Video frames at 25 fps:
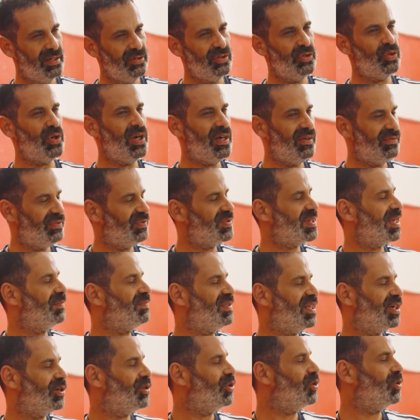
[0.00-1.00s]
to have
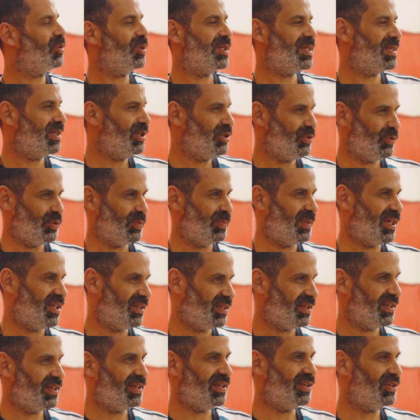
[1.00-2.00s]
something always new,
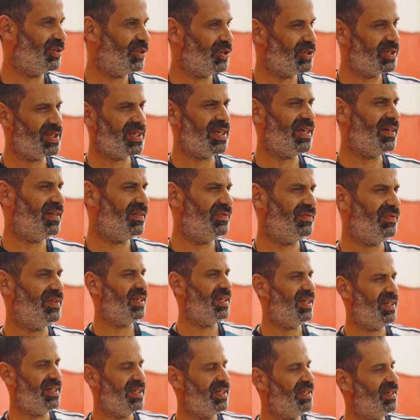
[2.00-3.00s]
not have
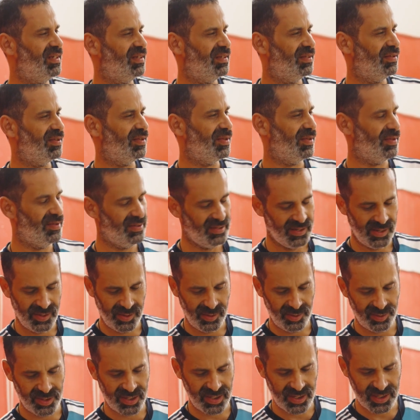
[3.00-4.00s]
any
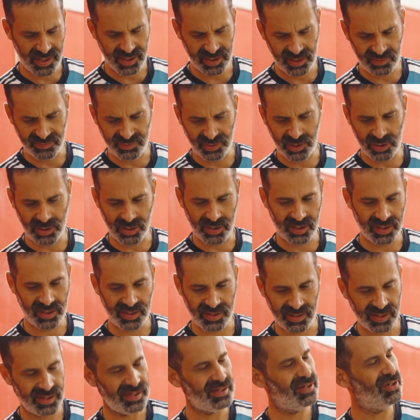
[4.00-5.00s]
thing yani, for
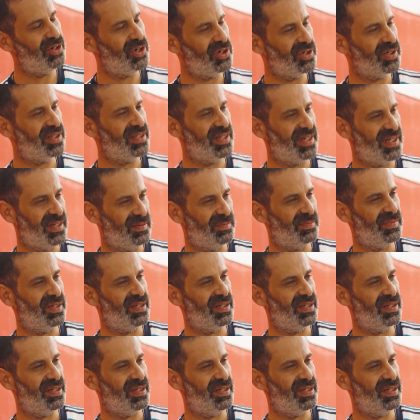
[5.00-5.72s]
a long time.